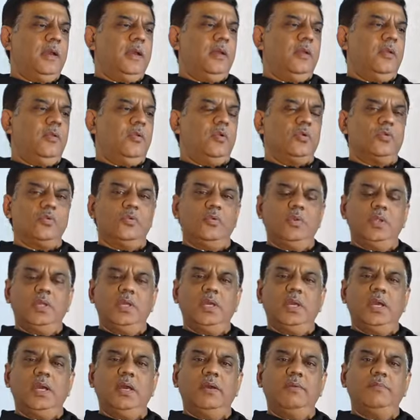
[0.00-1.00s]
Not
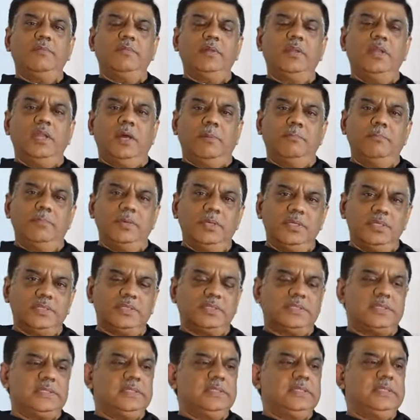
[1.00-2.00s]
only have the
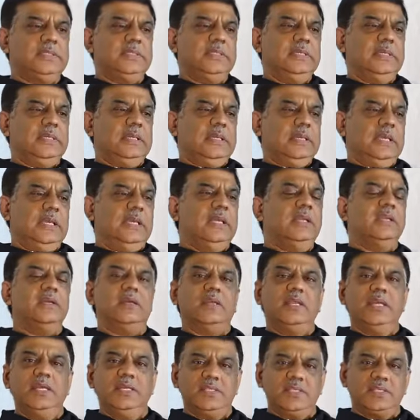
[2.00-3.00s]
numbers
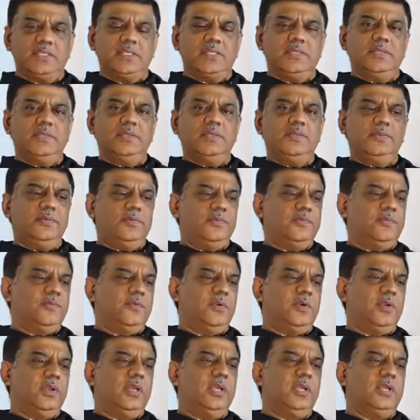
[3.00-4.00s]
increased
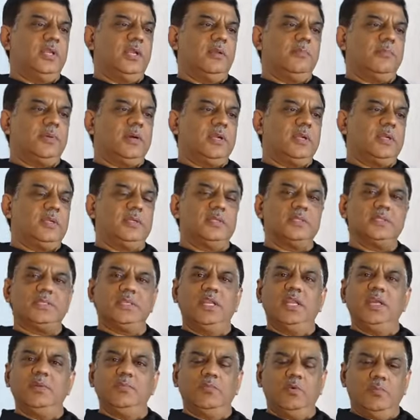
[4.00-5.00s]
for retail partners
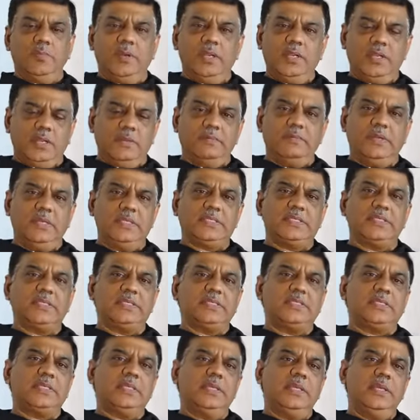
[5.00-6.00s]
selling mobile
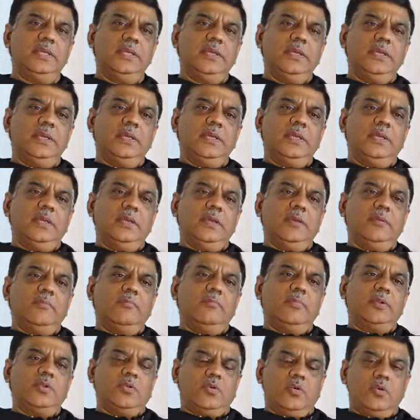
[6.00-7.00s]
devices,
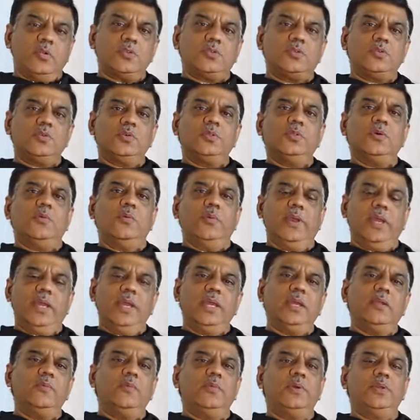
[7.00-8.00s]
but also the
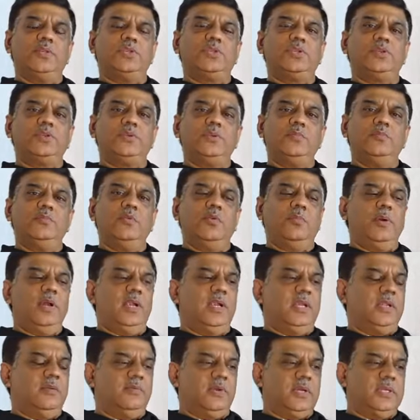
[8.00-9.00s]
way in which
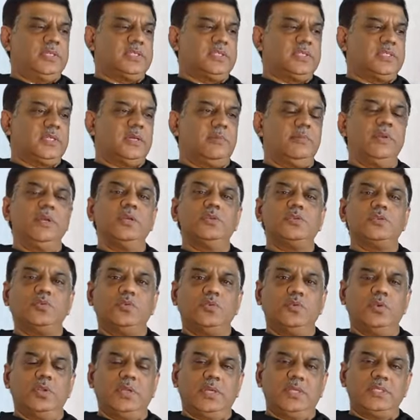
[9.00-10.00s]
mobile devices are being
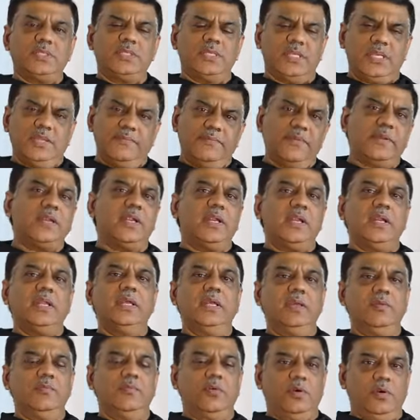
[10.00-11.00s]
sold has
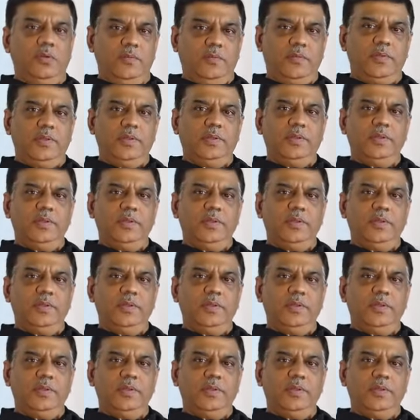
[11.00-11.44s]
significantly evolved.